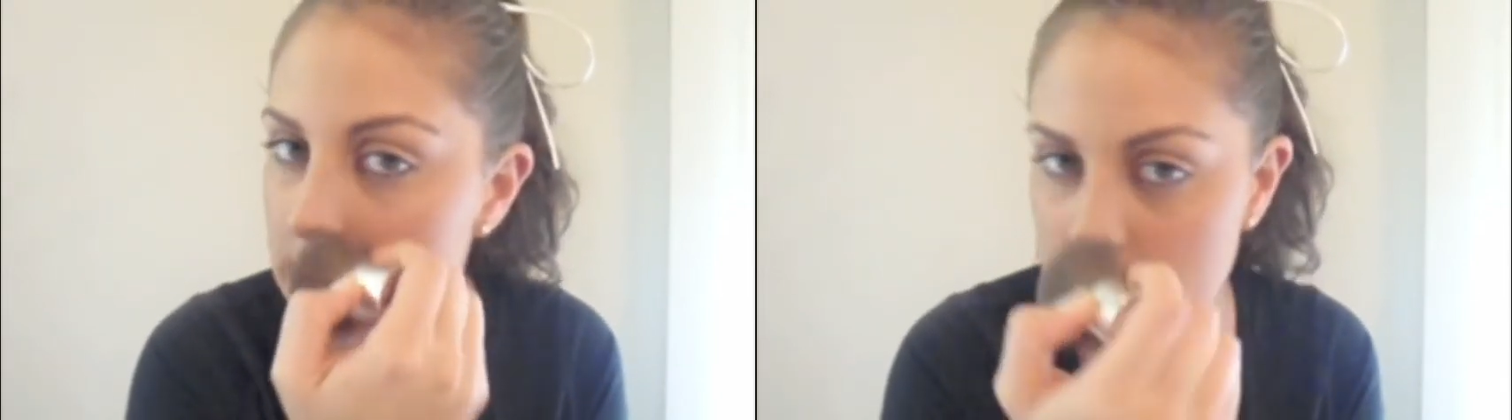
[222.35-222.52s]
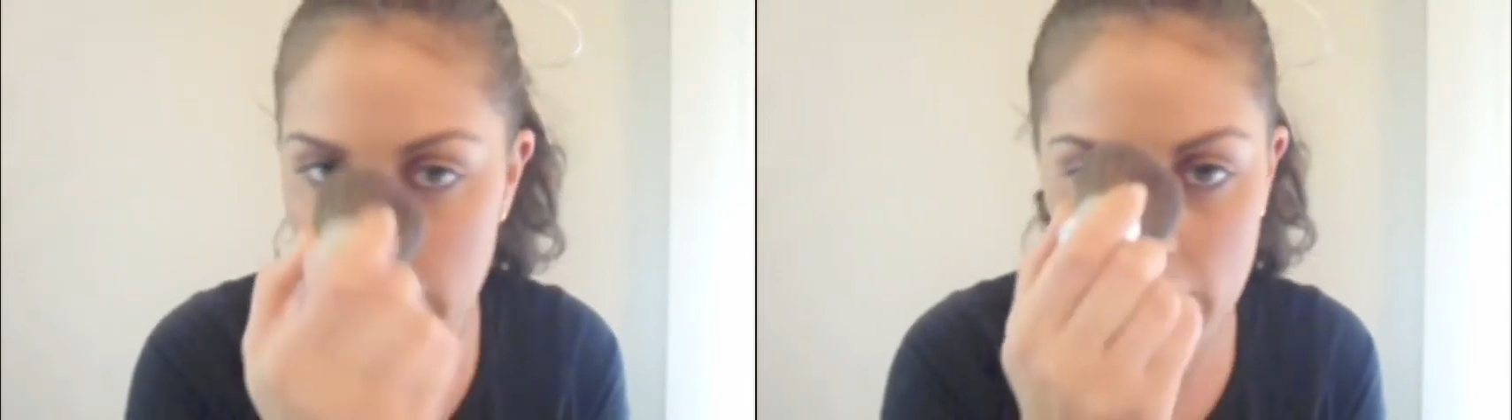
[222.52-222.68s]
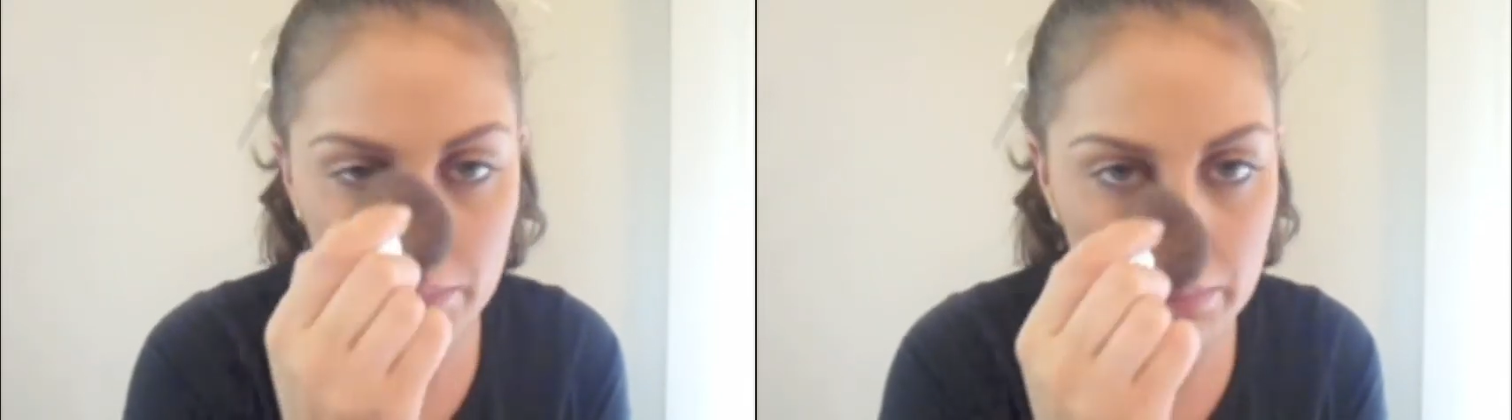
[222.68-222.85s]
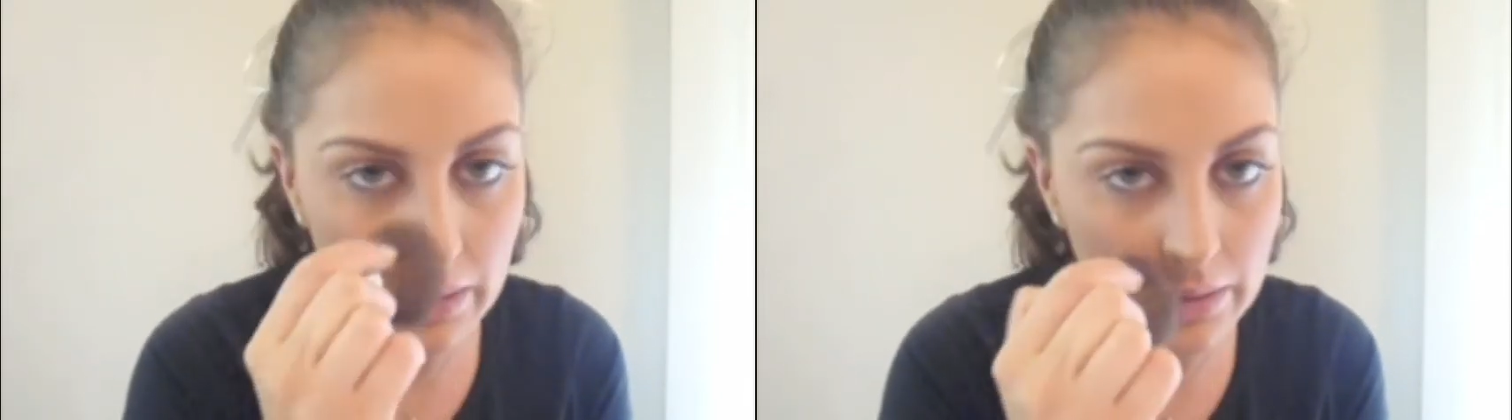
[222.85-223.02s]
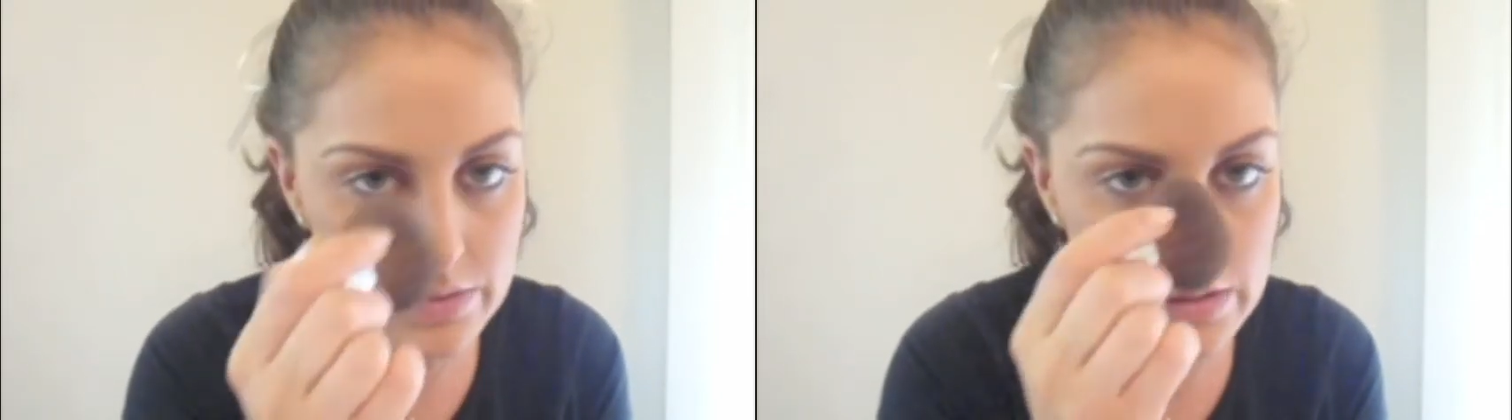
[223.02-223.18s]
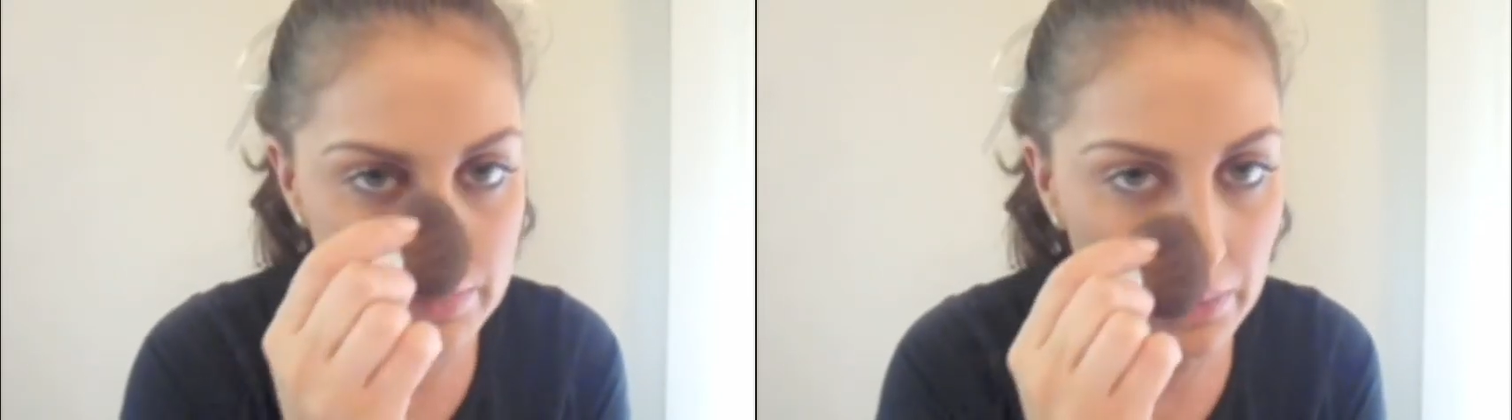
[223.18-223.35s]
to help
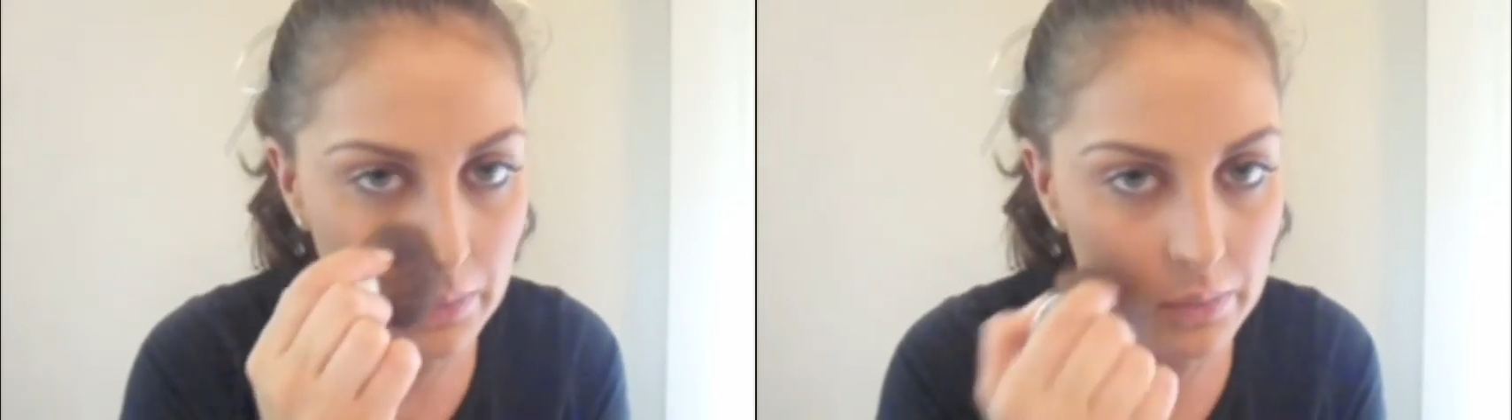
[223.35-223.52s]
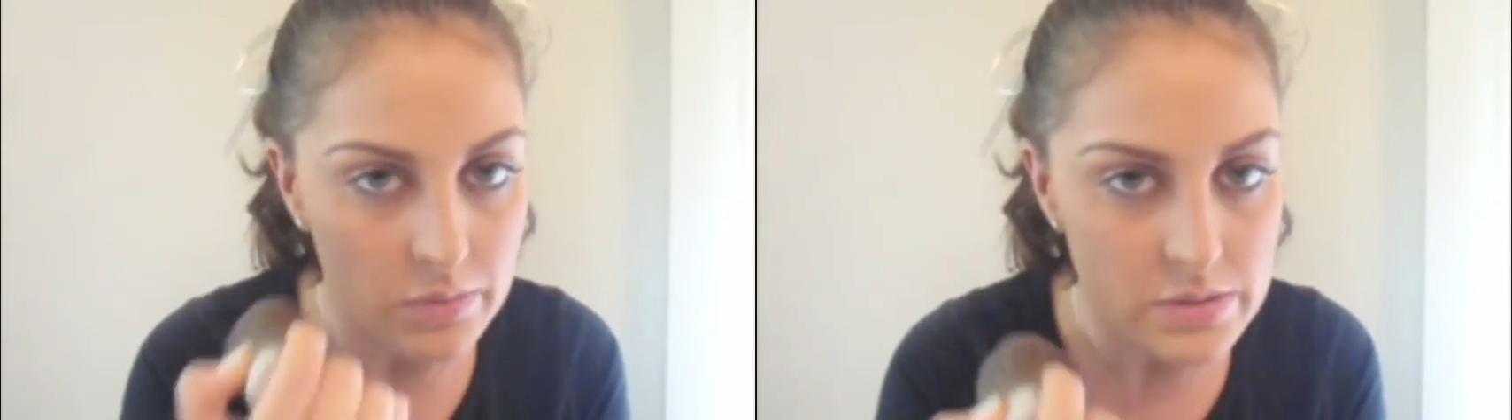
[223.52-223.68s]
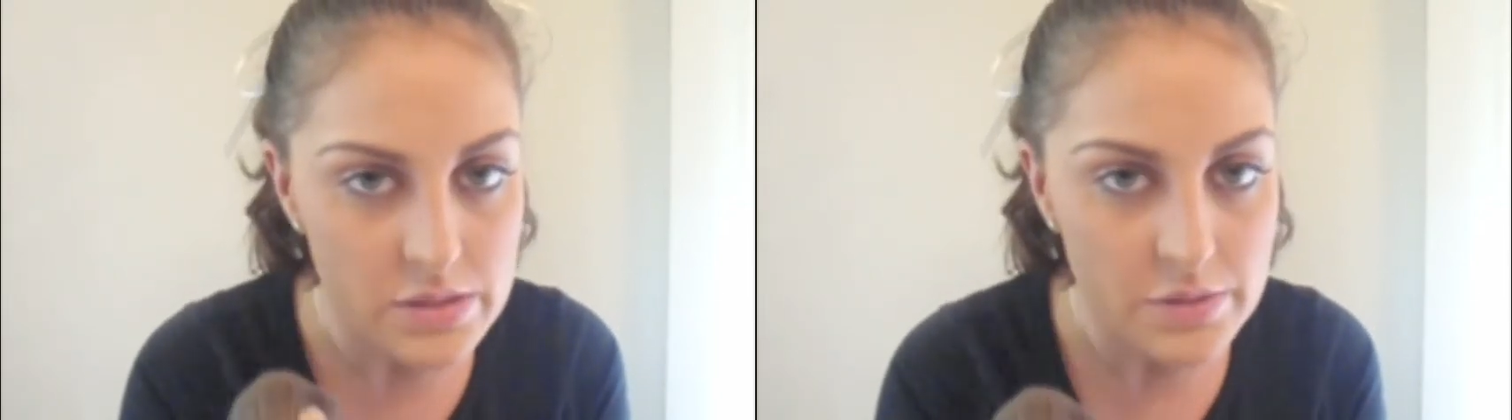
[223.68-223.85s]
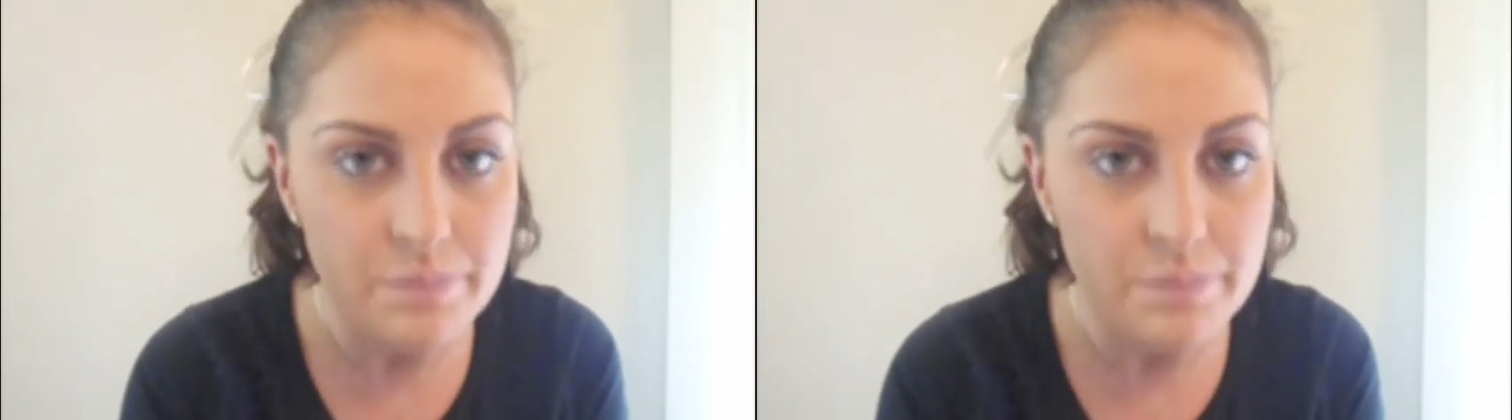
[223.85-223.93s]
close the pores.